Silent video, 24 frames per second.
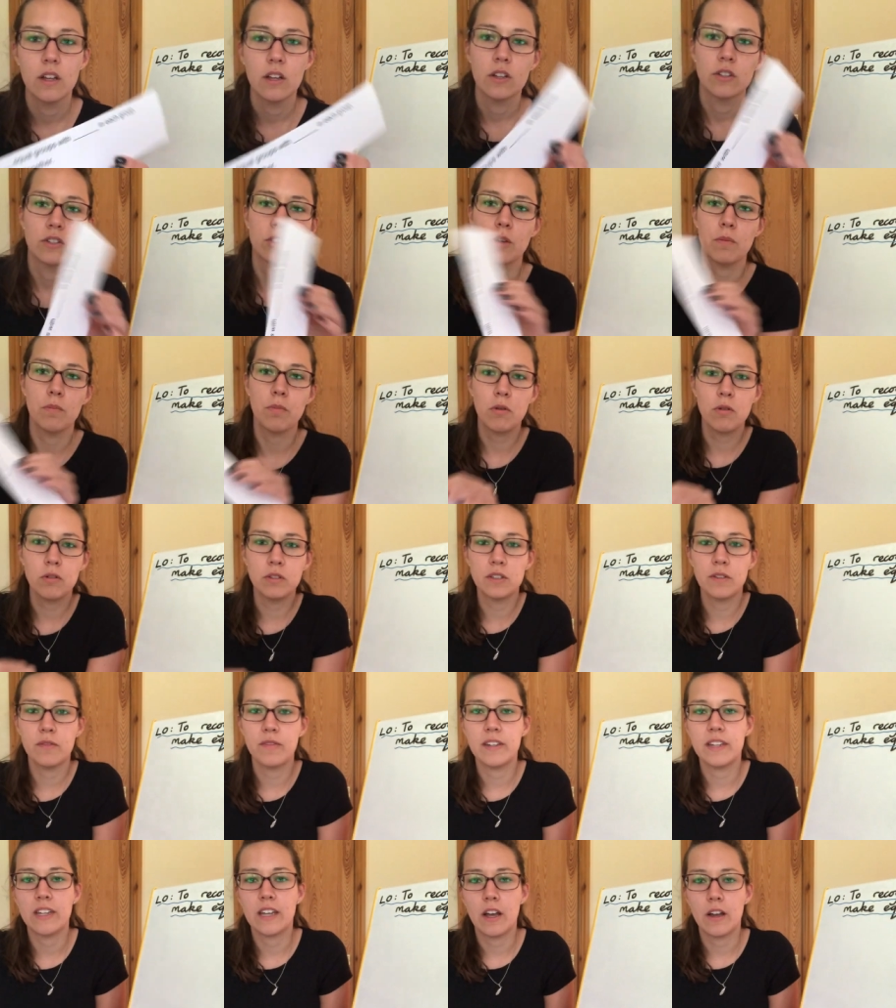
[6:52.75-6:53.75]
So pause the
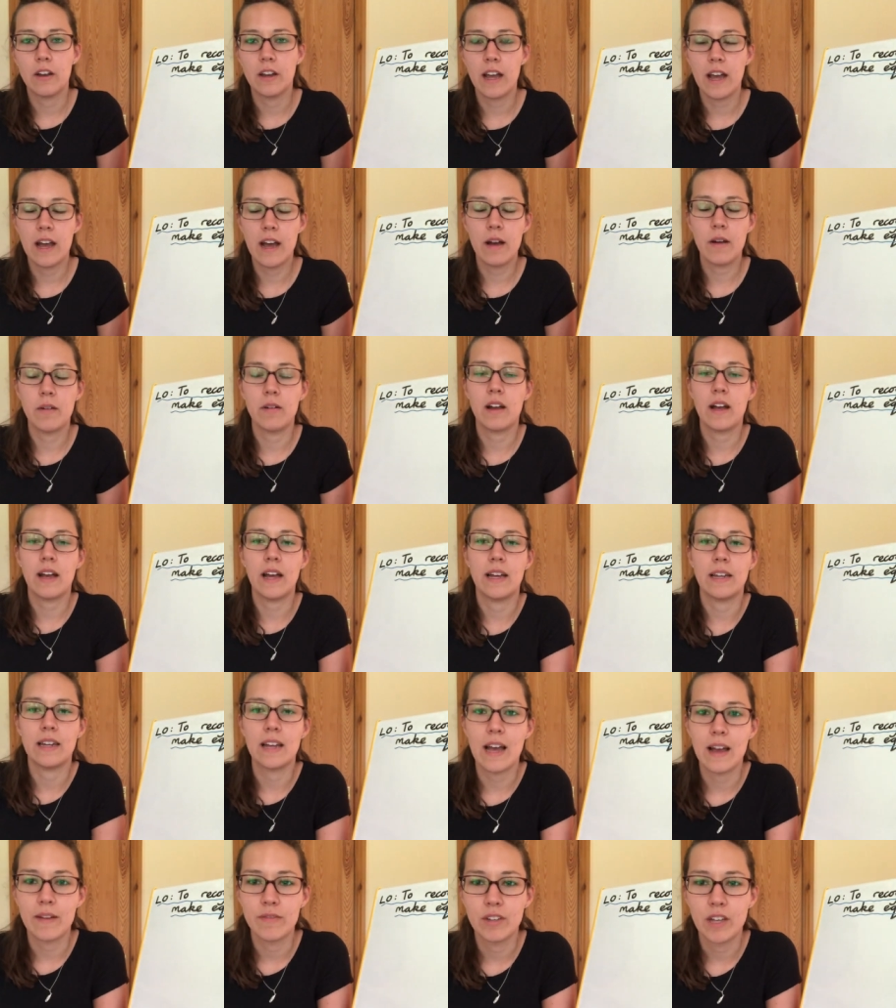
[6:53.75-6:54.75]
video now and
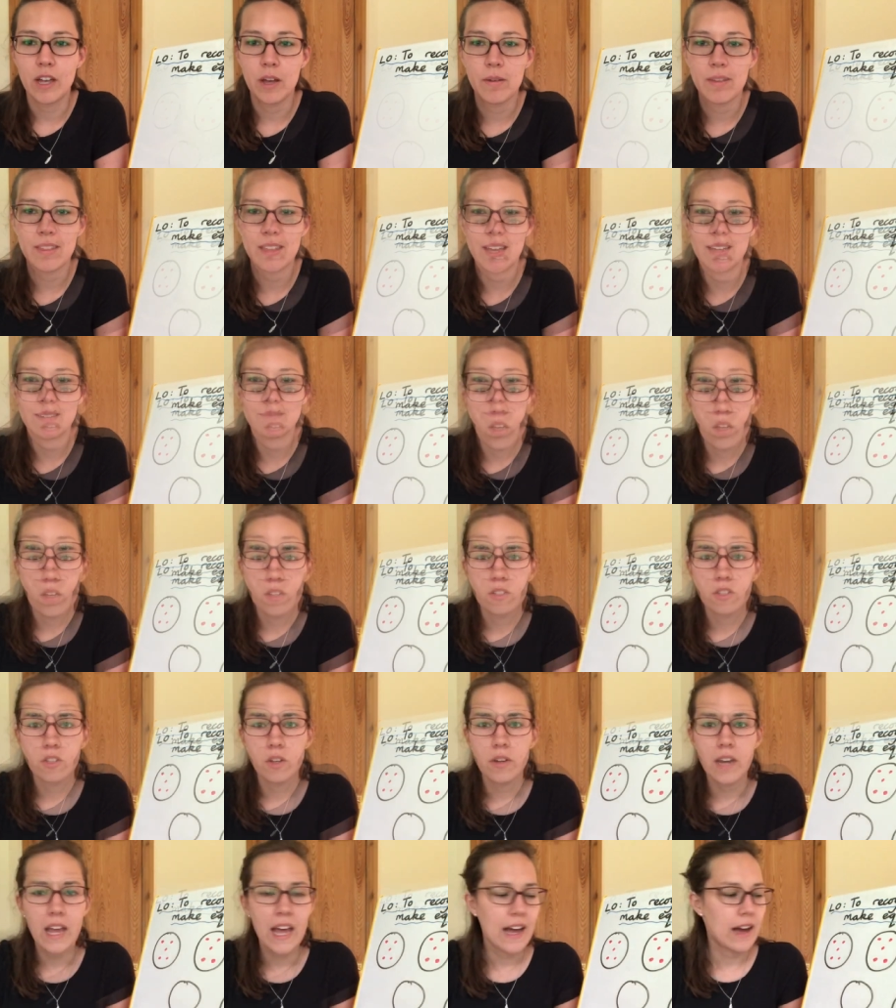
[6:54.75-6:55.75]
have a go at that.
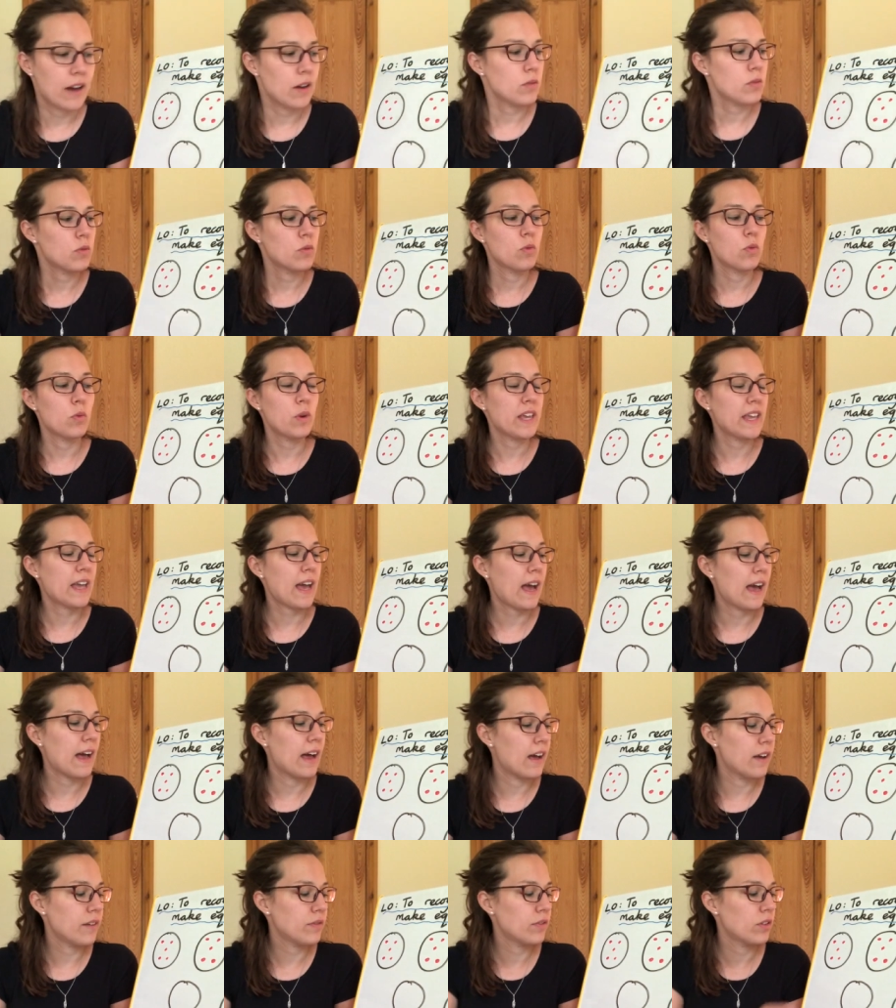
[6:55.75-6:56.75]
So now we
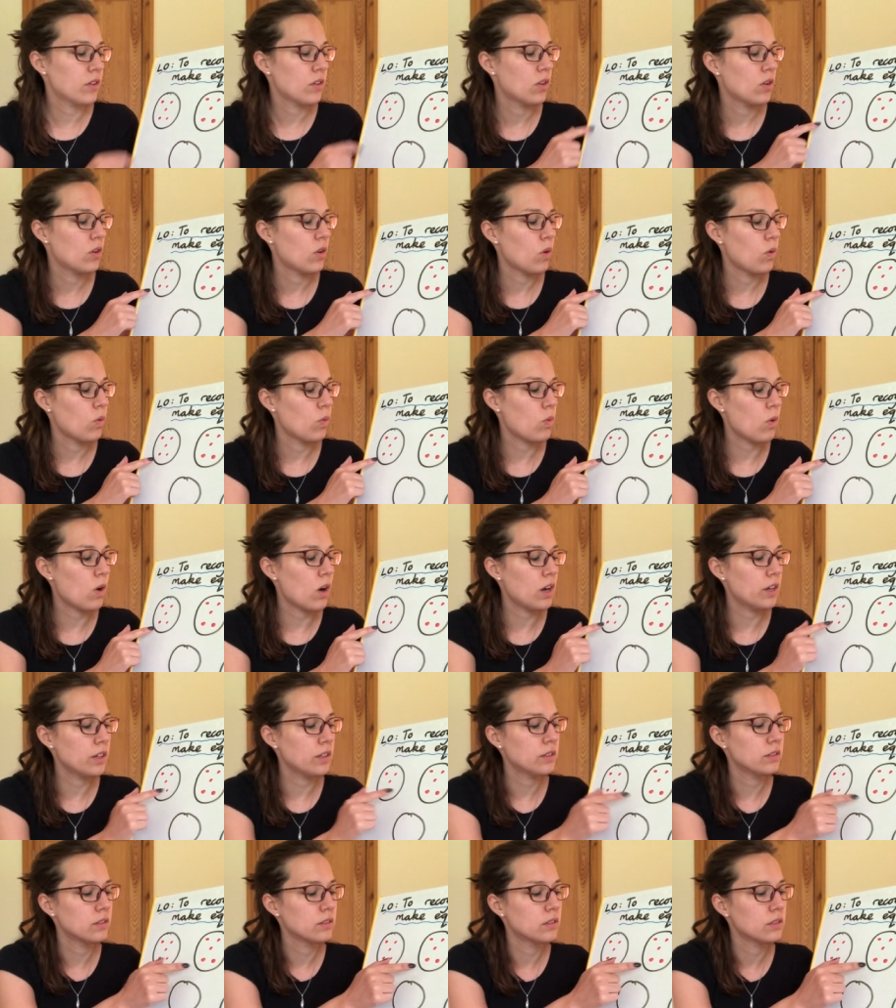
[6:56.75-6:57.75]
have
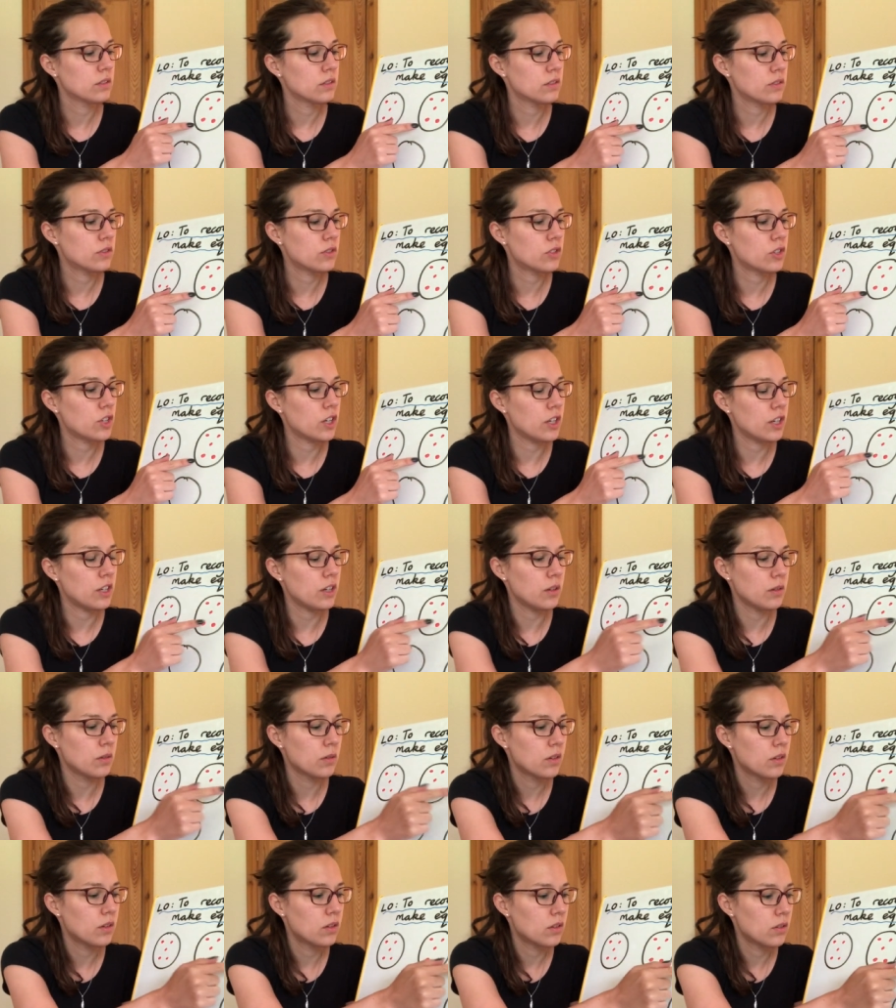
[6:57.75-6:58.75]
one, two,
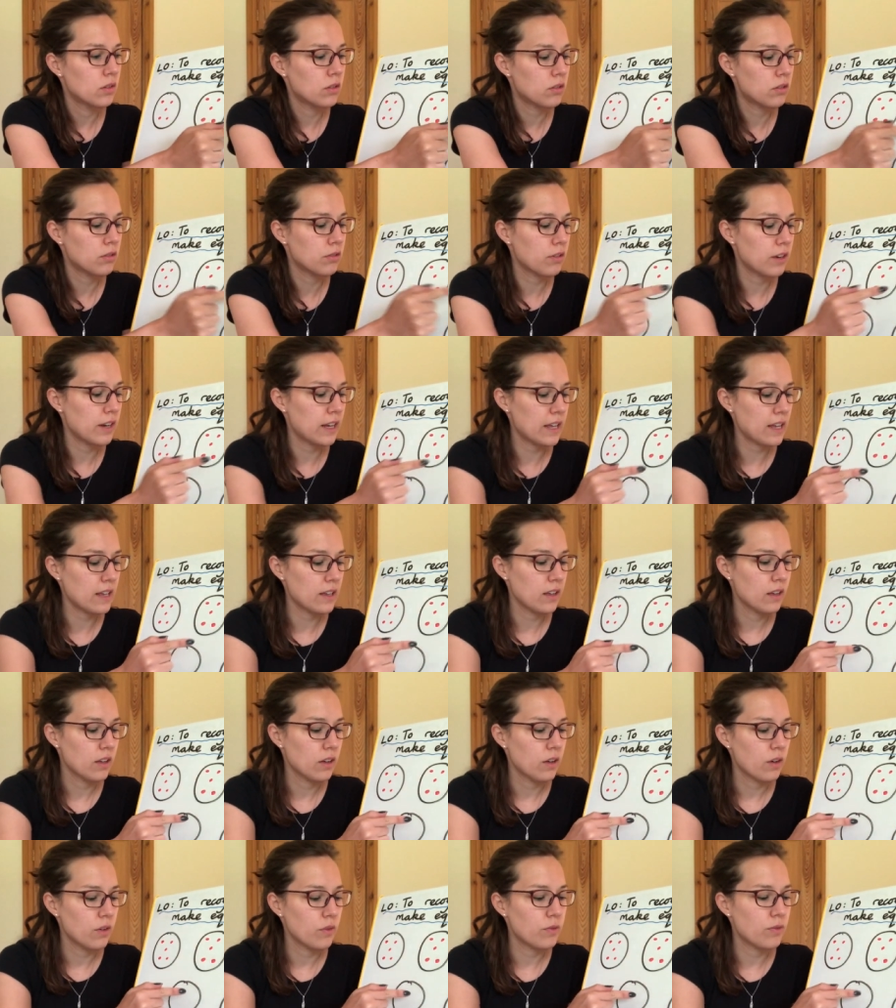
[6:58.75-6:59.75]
three,
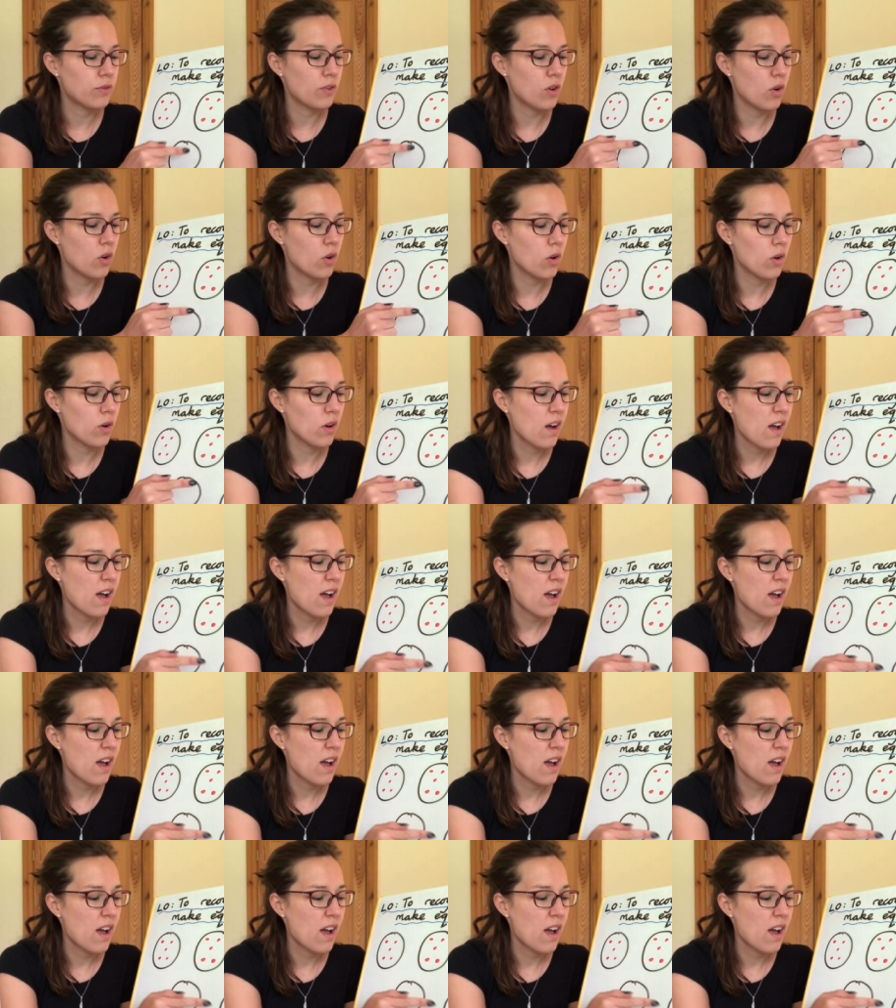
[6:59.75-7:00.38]
four,